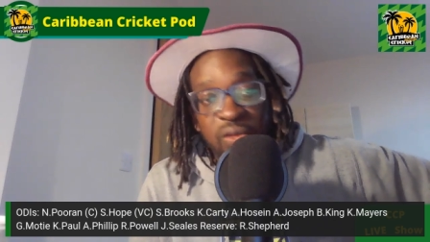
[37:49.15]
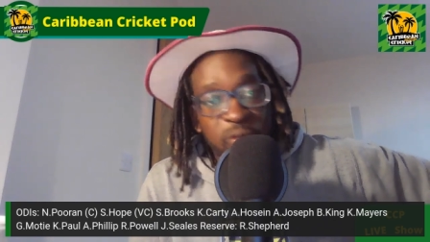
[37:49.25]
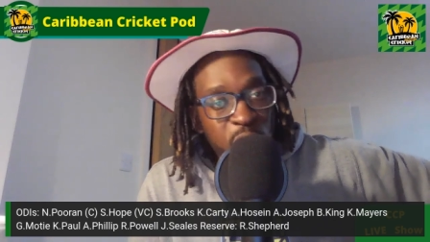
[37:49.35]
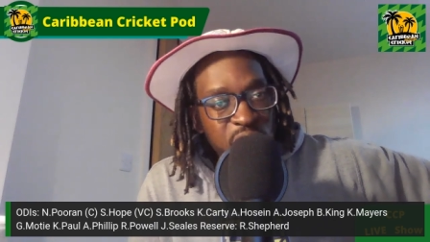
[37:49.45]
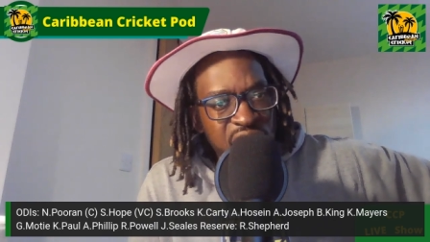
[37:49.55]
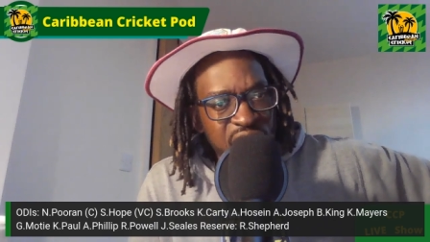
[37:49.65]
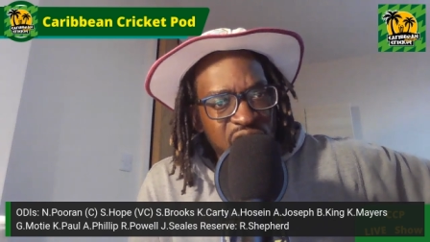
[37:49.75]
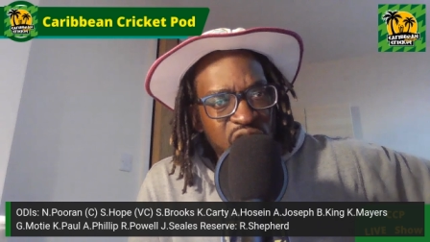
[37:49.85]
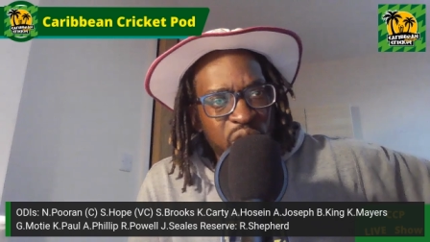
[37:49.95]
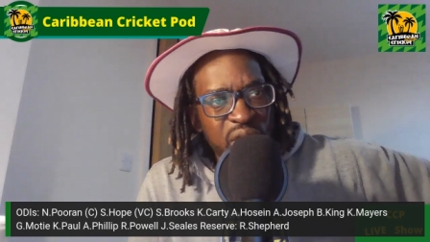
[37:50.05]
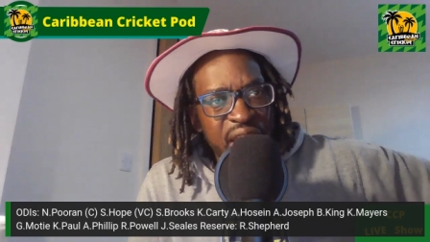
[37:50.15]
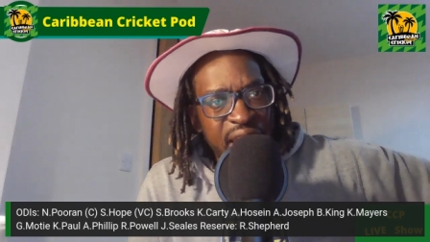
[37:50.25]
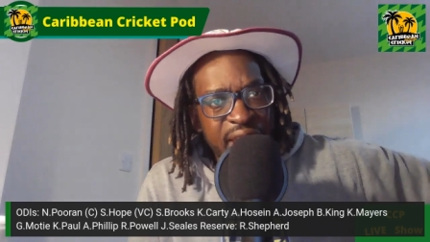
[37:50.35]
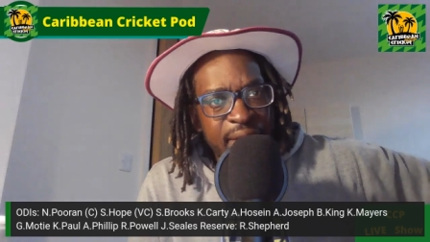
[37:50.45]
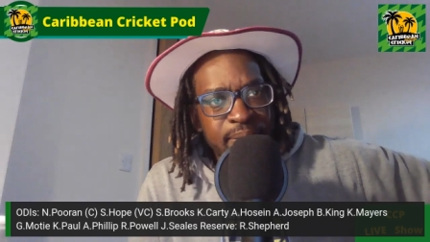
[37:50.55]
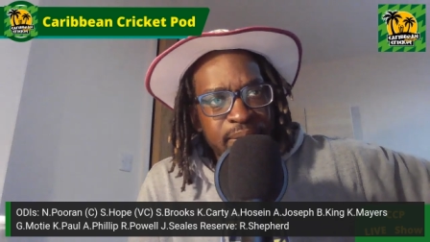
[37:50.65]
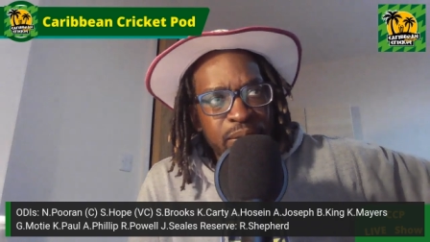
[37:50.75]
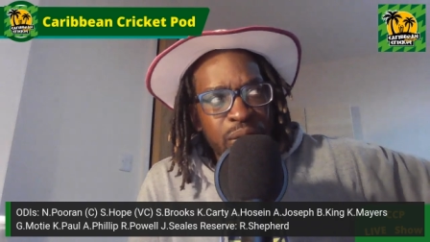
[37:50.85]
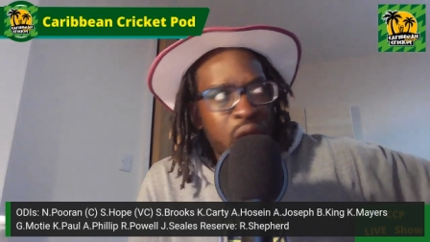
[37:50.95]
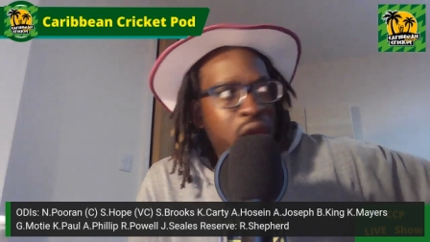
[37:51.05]
46 degree heat,
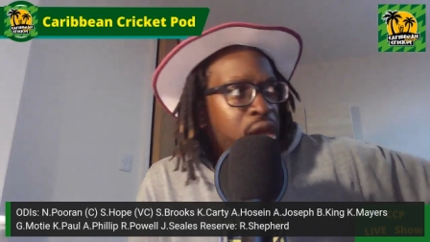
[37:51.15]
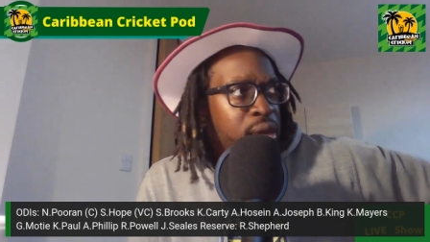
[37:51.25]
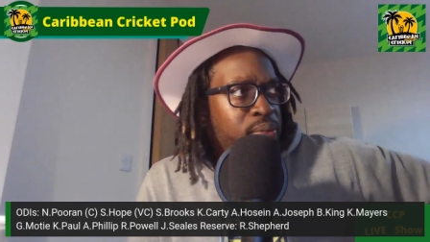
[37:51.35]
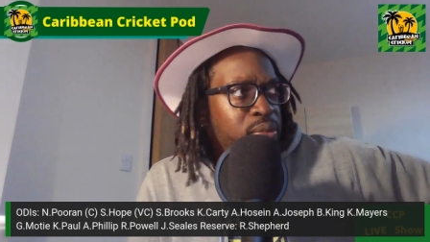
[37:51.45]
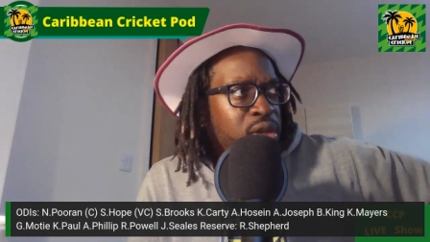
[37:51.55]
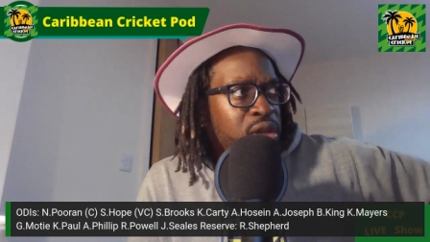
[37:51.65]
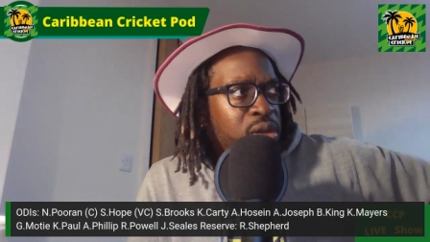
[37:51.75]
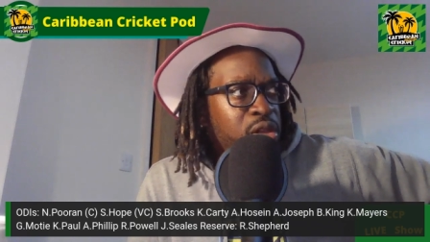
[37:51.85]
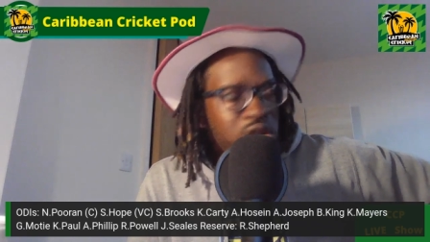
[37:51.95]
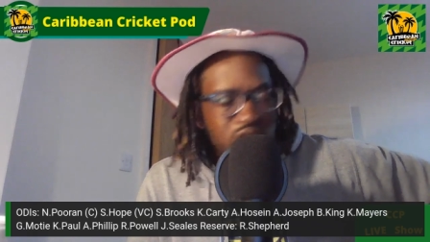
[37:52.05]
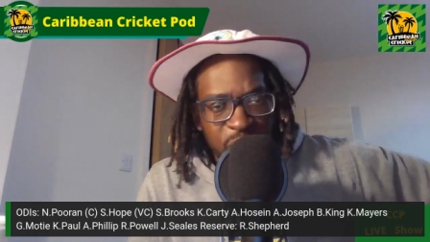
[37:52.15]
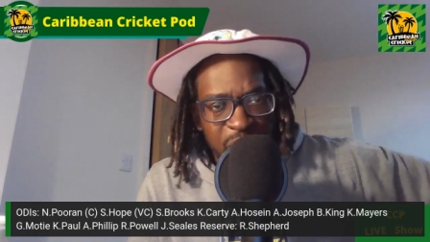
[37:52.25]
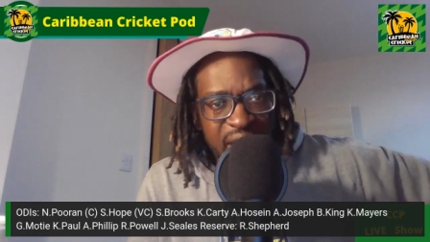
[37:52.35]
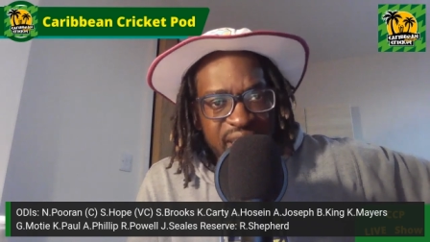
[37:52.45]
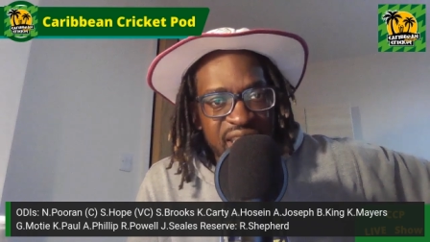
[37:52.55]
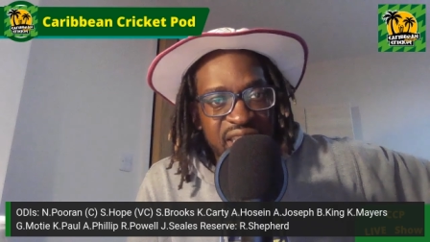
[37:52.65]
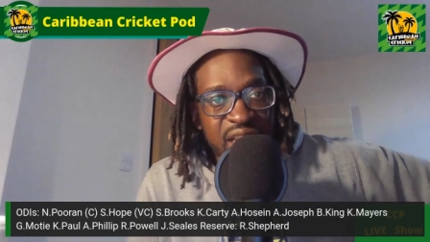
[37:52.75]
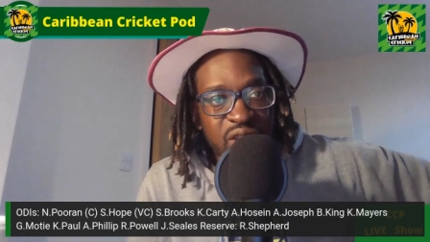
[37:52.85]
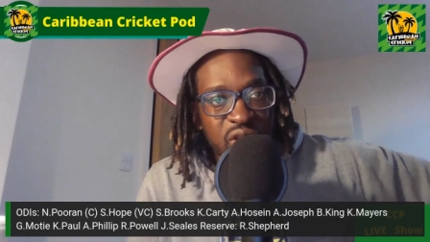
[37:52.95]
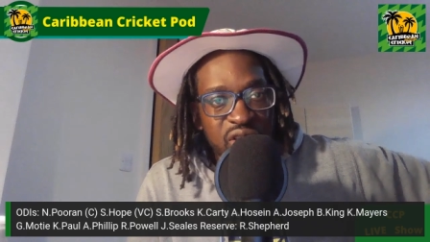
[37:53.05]
um, Lots of players he
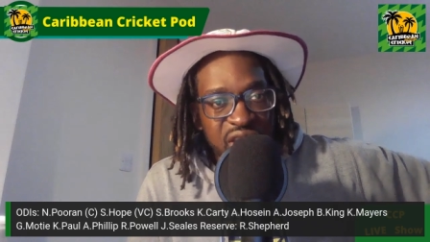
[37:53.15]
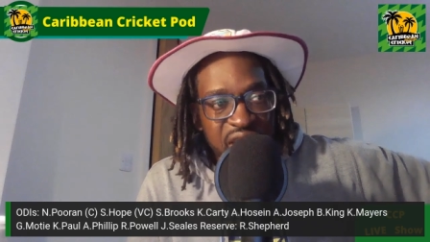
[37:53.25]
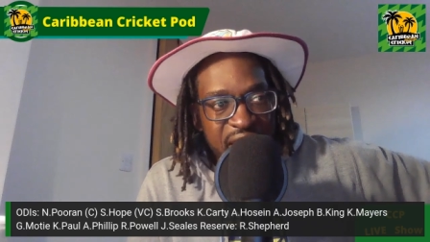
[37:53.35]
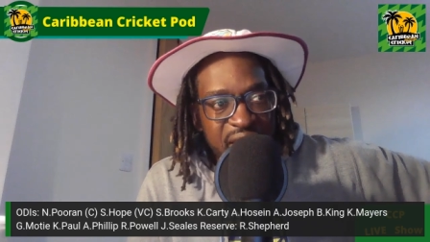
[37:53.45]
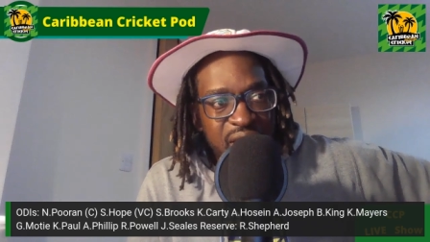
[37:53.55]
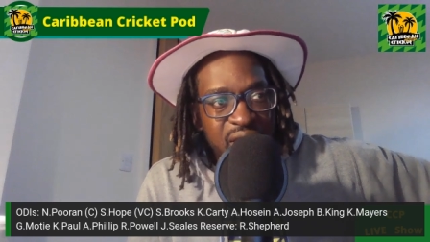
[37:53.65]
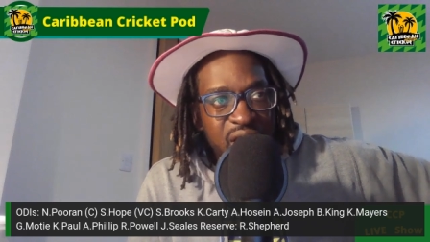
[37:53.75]
said got sick.